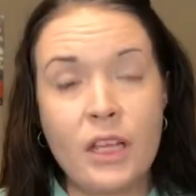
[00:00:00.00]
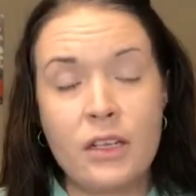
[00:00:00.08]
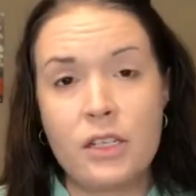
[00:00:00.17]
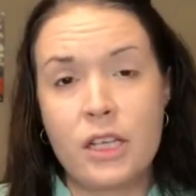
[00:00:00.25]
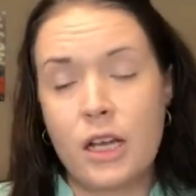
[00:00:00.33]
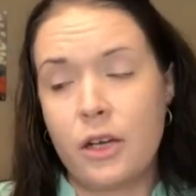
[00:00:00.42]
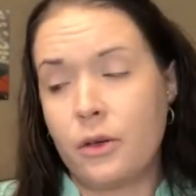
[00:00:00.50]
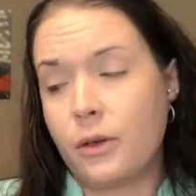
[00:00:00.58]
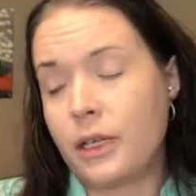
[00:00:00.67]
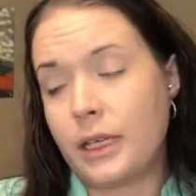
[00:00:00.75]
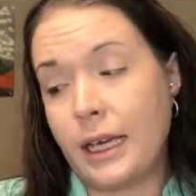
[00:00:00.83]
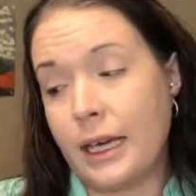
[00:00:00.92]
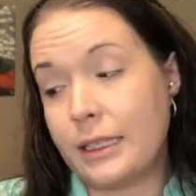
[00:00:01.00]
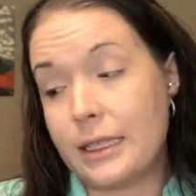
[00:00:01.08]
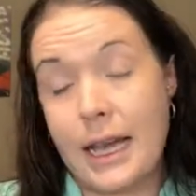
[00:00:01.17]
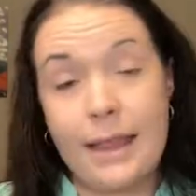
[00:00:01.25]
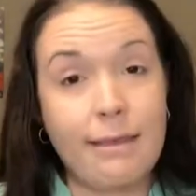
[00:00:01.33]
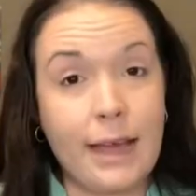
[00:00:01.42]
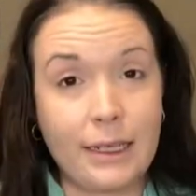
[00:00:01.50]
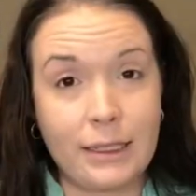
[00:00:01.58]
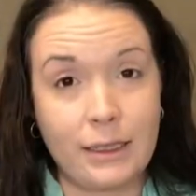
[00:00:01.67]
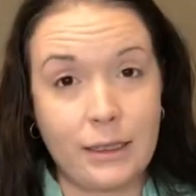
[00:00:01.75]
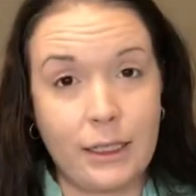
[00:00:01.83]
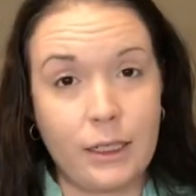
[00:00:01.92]
so yeah, it's got that
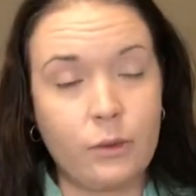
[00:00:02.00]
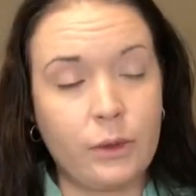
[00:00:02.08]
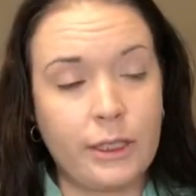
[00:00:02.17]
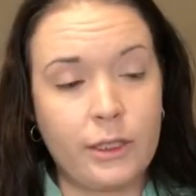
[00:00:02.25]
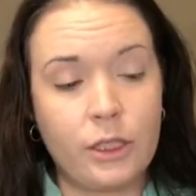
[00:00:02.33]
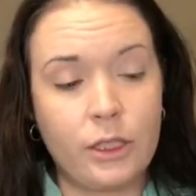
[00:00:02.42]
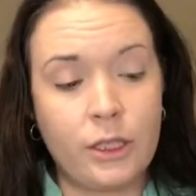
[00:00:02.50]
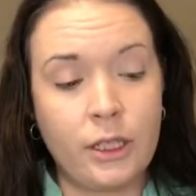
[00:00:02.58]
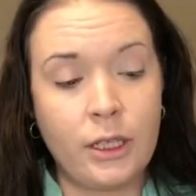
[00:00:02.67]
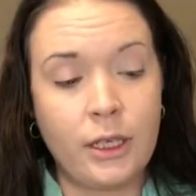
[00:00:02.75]
in there, which